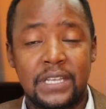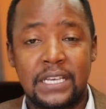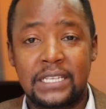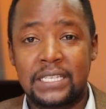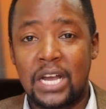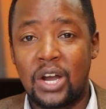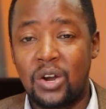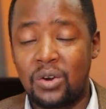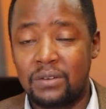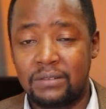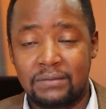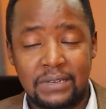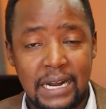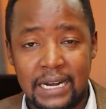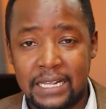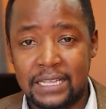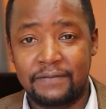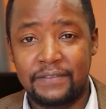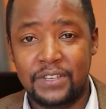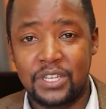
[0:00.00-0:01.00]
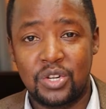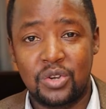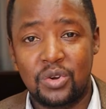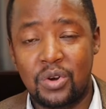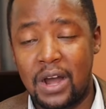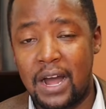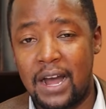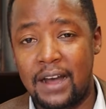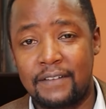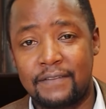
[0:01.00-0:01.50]
There's another
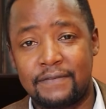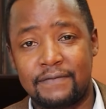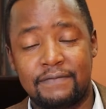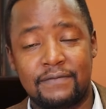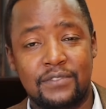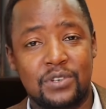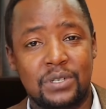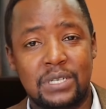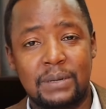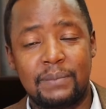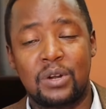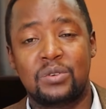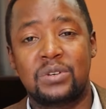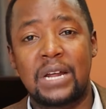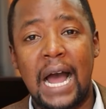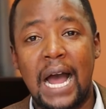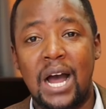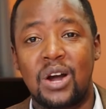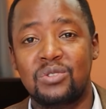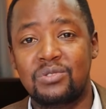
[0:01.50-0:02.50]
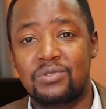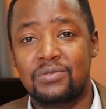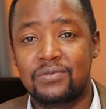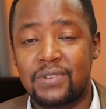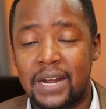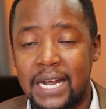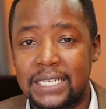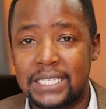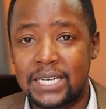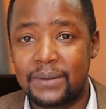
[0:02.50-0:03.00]
video I've talked about how to
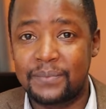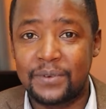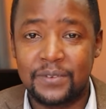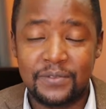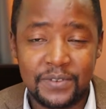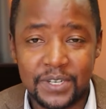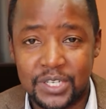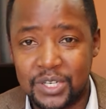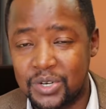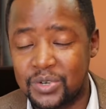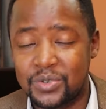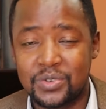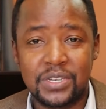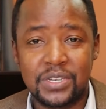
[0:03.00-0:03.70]
write a professional